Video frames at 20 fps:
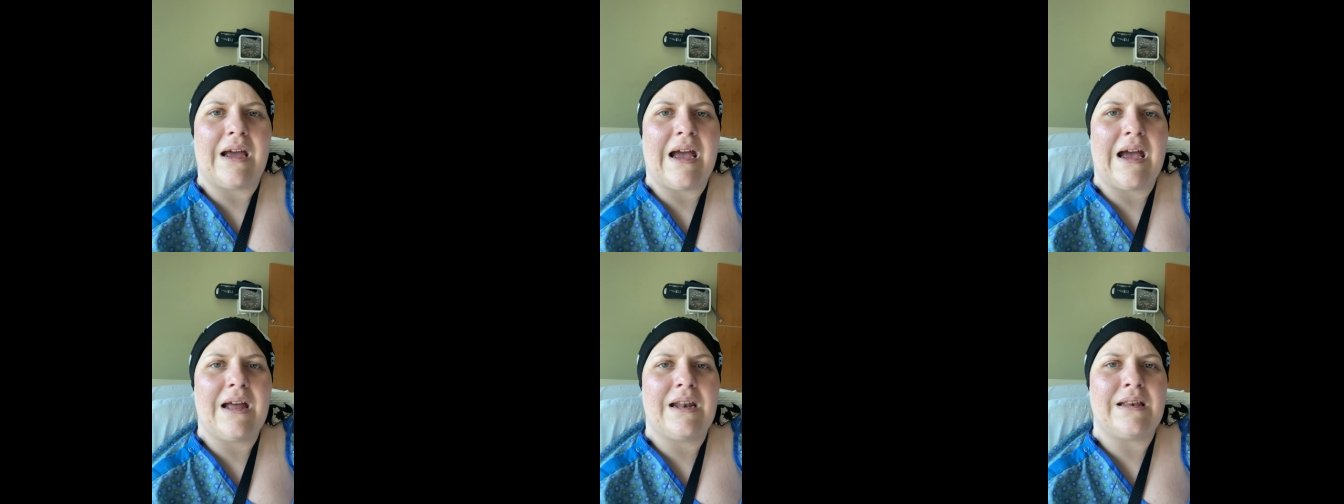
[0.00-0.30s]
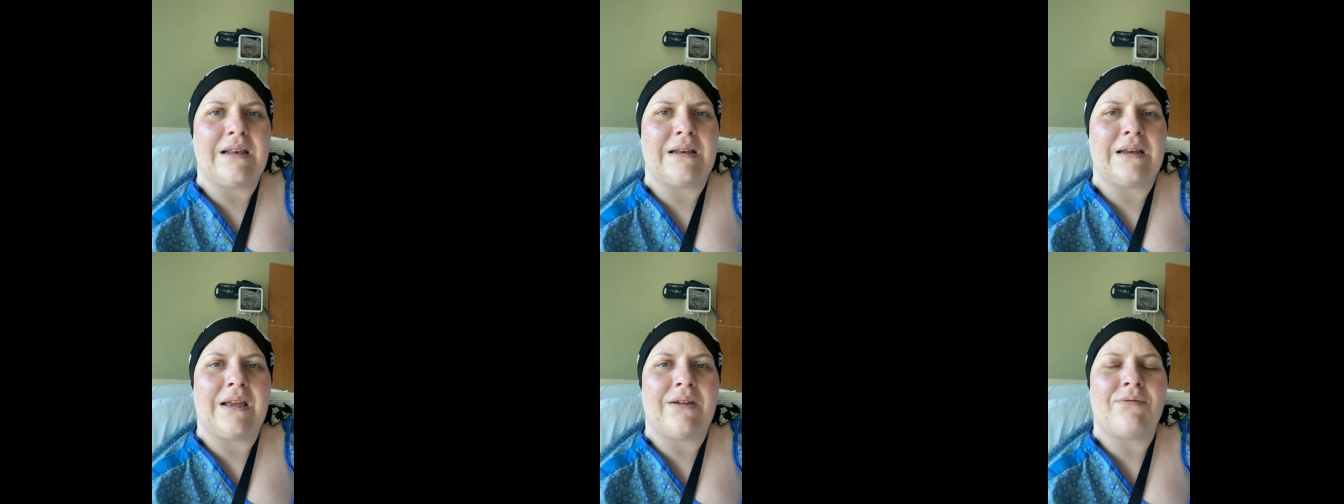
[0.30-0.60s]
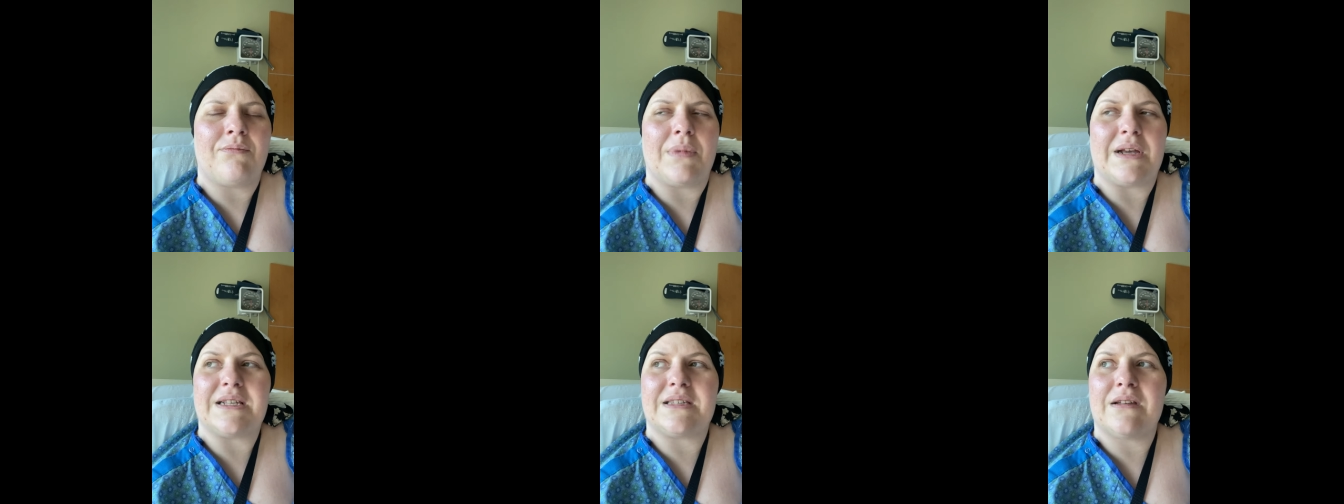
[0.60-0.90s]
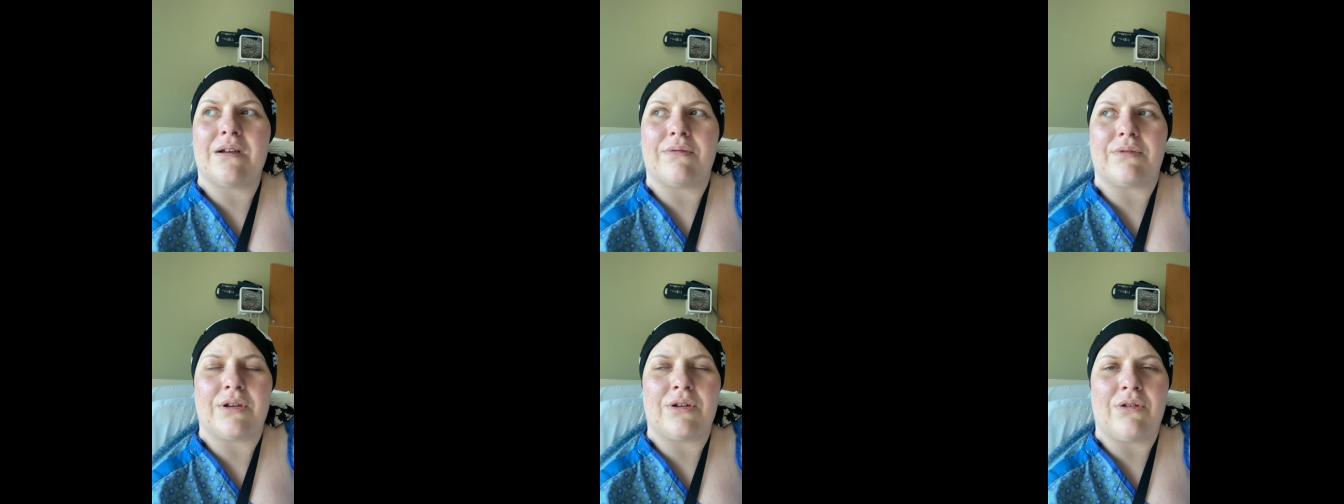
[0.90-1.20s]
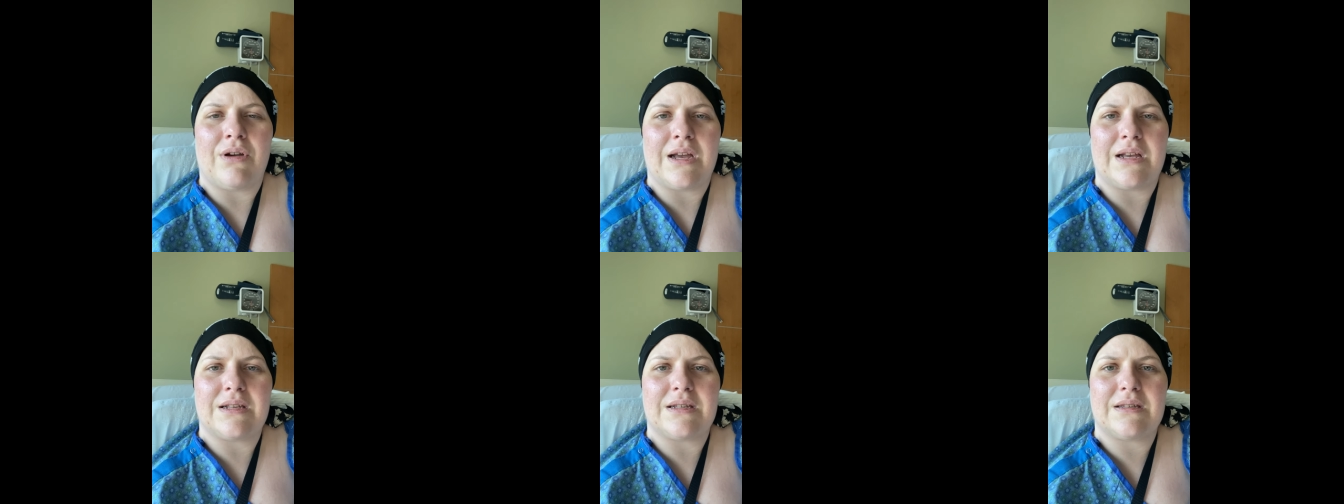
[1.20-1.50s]
hadn't given myself the
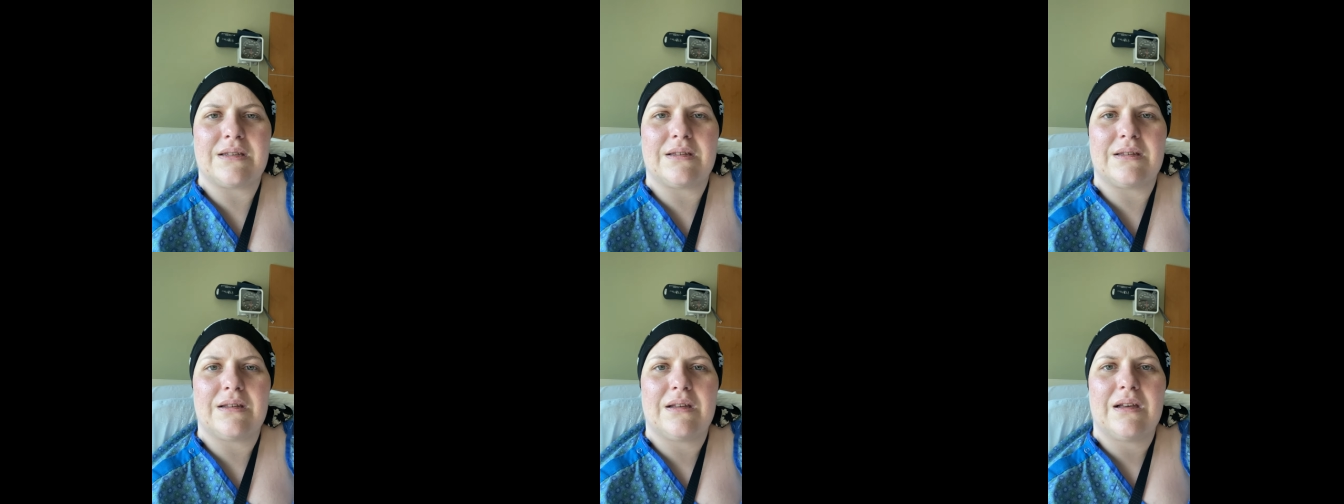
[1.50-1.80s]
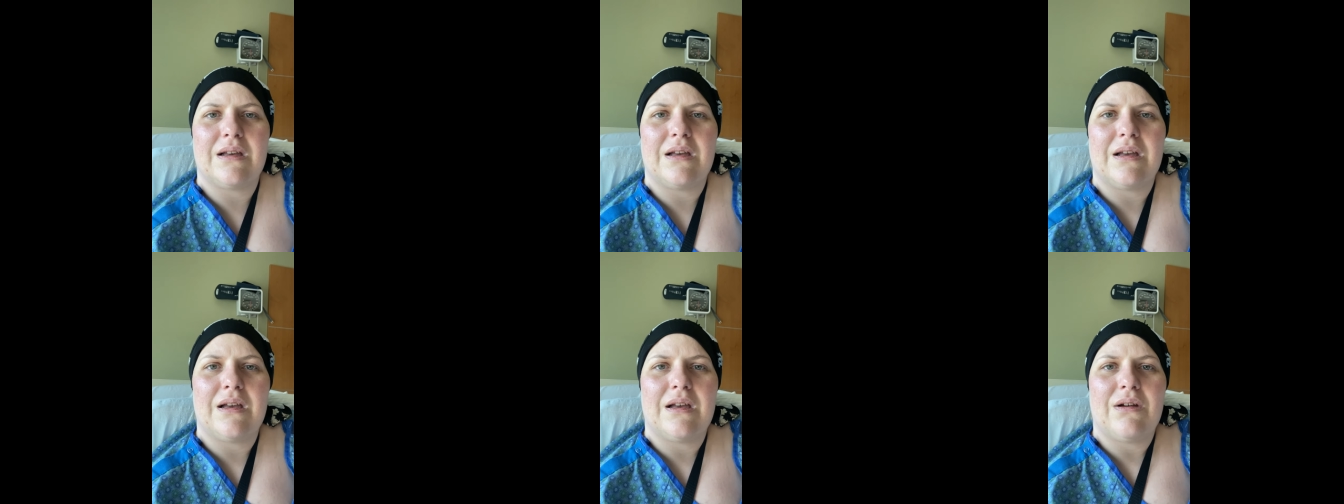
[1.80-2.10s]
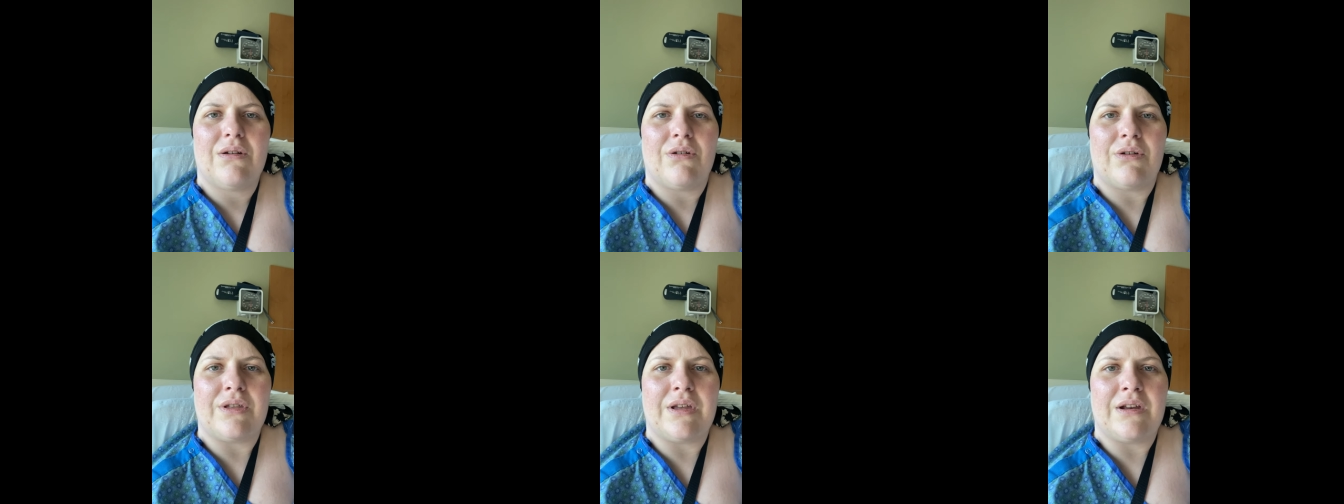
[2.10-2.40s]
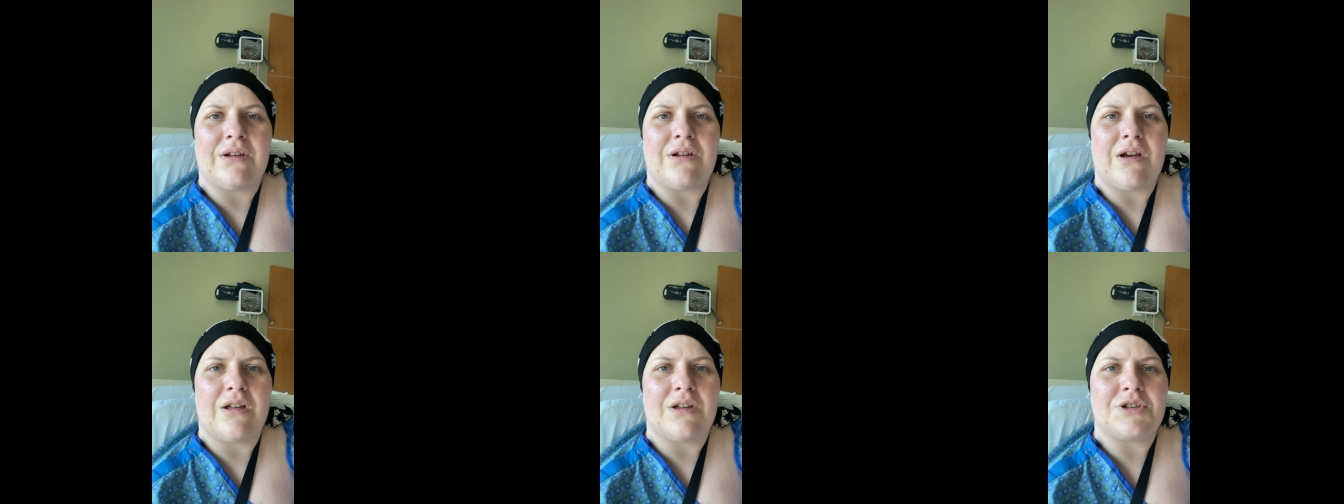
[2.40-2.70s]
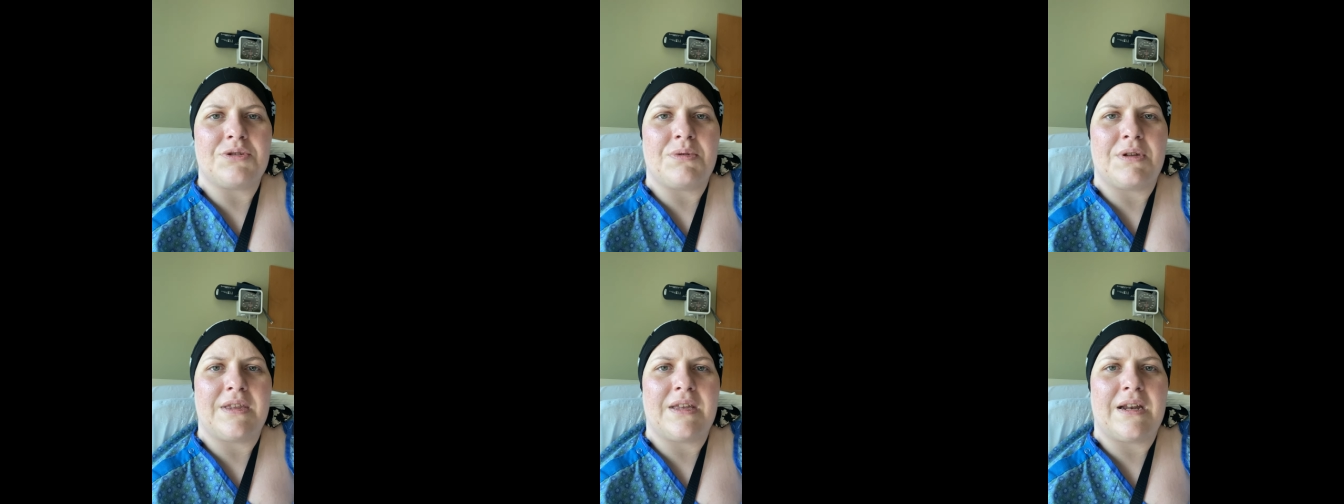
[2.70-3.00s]
grace or the
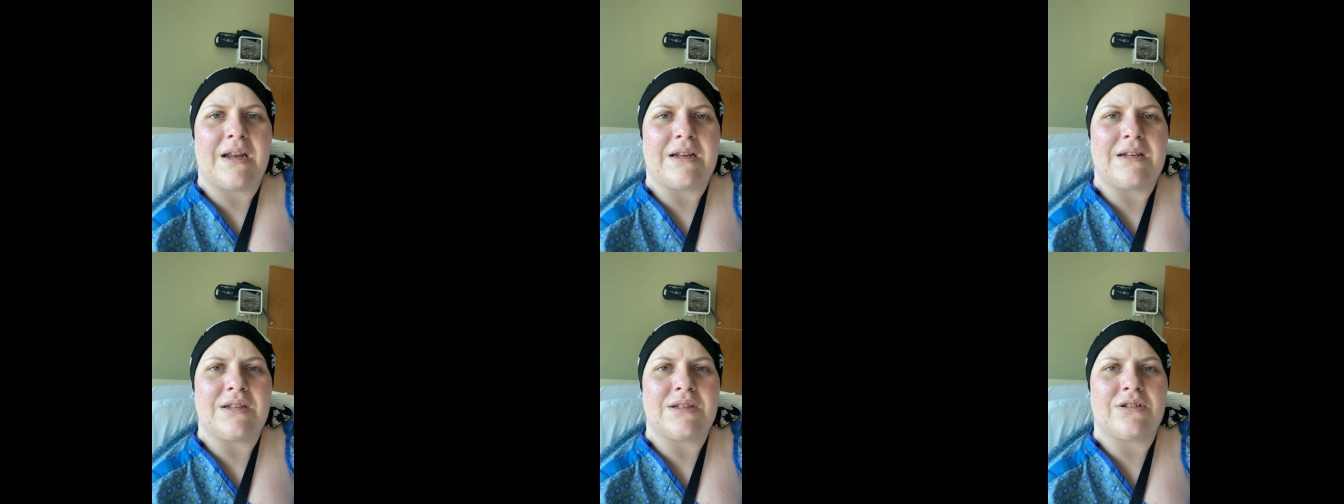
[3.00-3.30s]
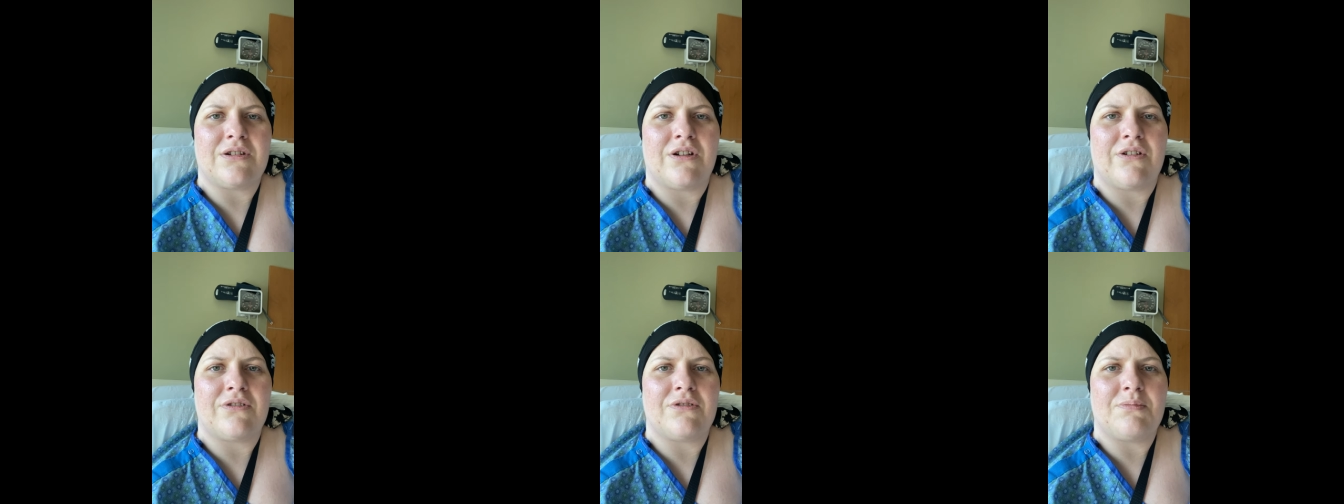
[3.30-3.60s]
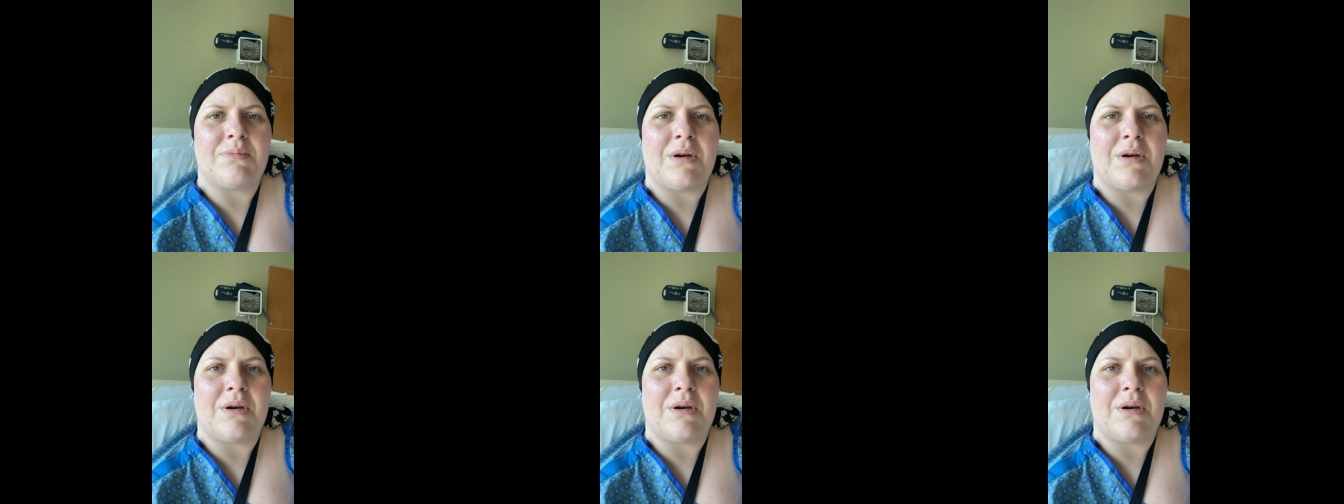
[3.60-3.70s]
acknowledgement that I deserved.